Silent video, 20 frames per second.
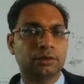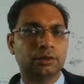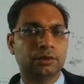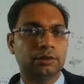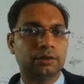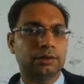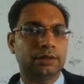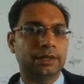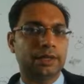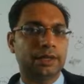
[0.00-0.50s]

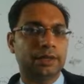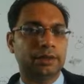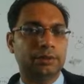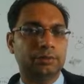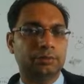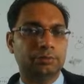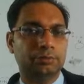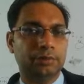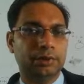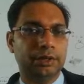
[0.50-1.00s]

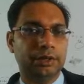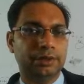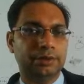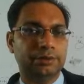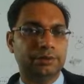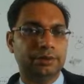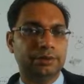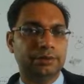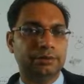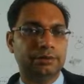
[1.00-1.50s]
then base
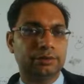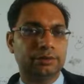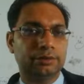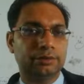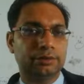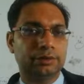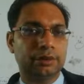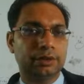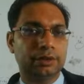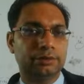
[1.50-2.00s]
is
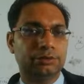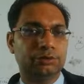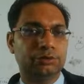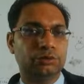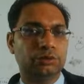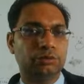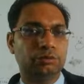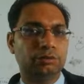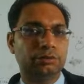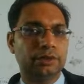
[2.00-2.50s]

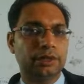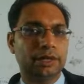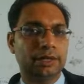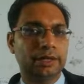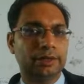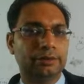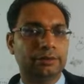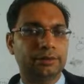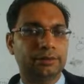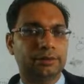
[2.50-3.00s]
assumed
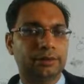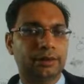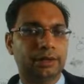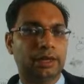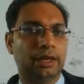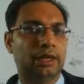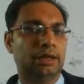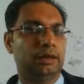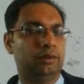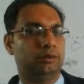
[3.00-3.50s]
as
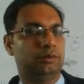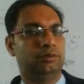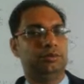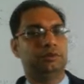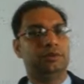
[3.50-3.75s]
10, which